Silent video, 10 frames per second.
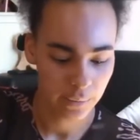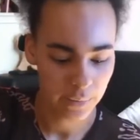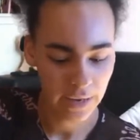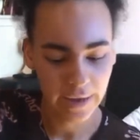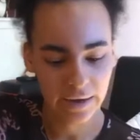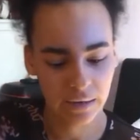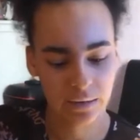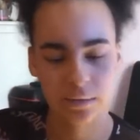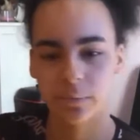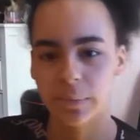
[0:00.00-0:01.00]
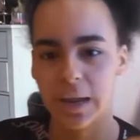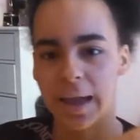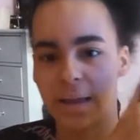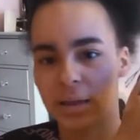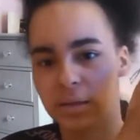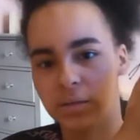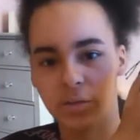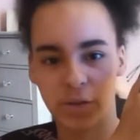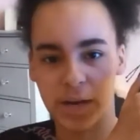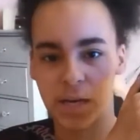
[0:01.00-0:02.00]
plain black
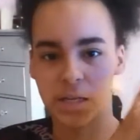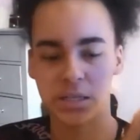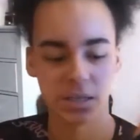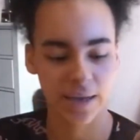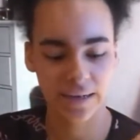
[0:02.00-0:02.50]
trainers.